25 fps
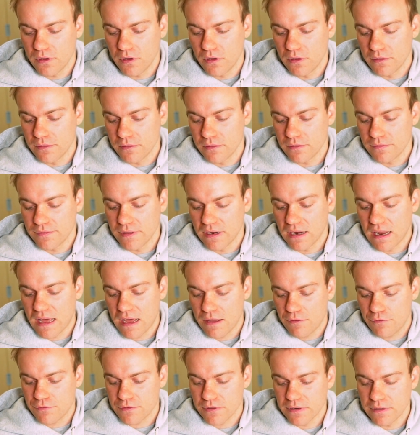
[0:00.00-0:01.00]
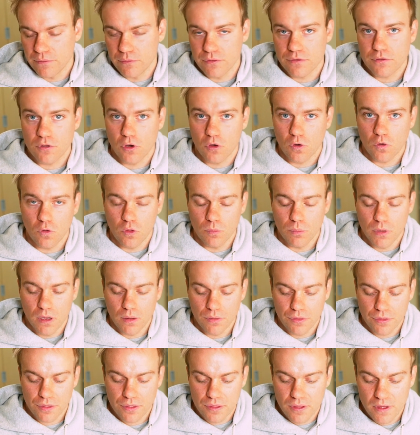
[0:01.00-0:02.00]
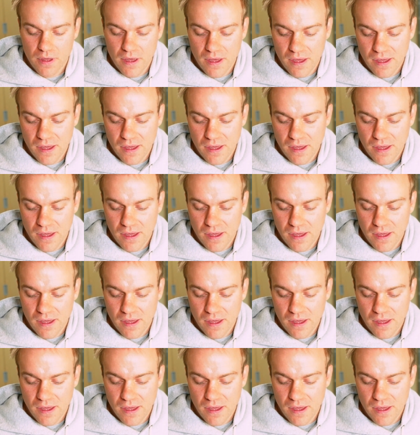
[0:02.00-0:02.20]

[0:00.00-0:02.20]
and the left, and it would toggle the months.